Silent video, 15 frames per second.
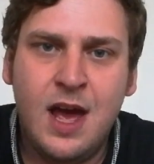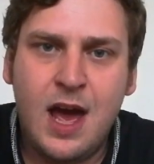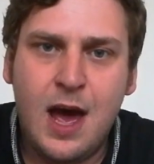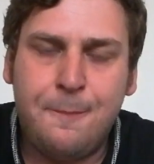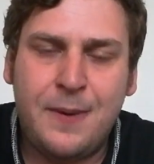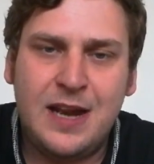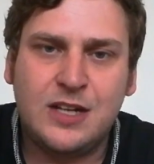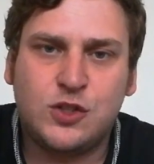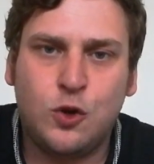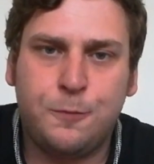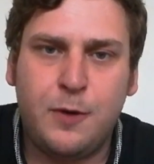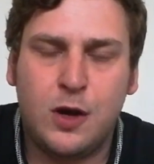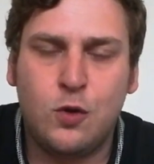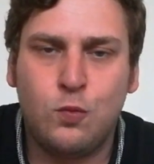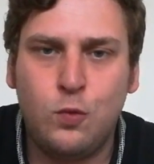Bellator
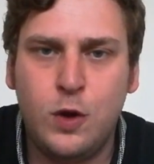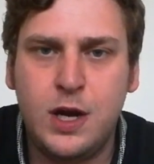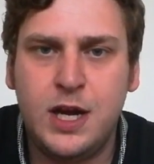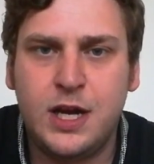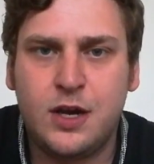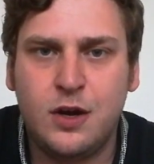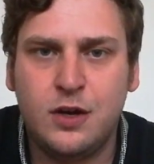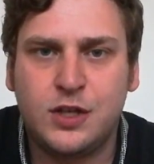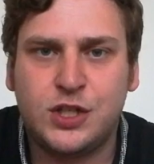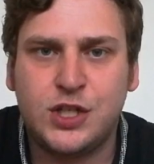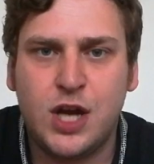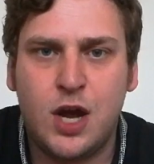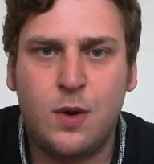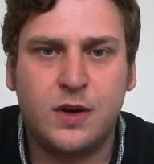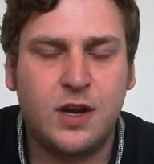put on a really good
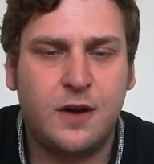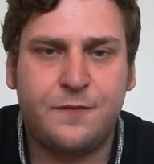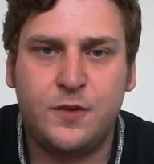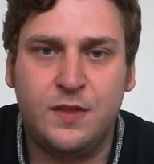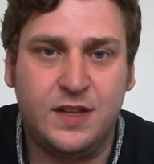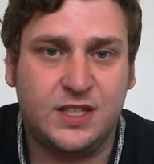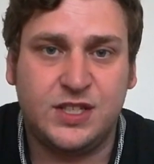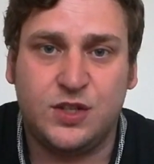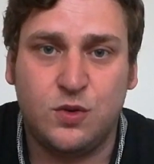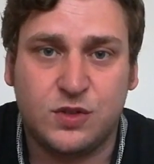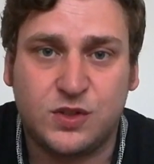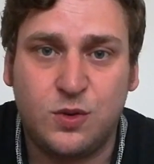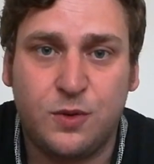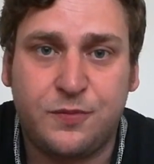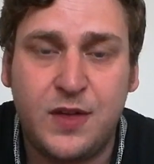show. I don't know if this is your
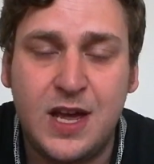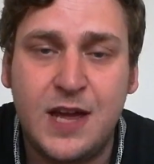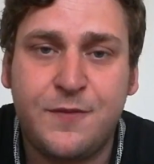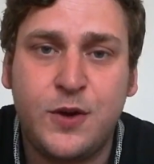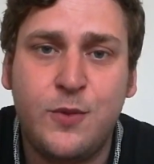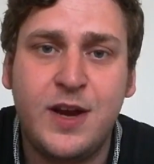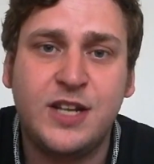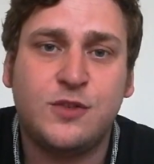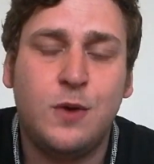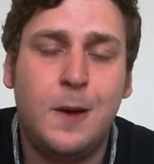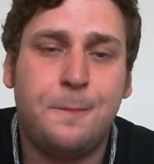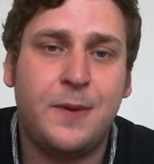sort of thing, if you're into it.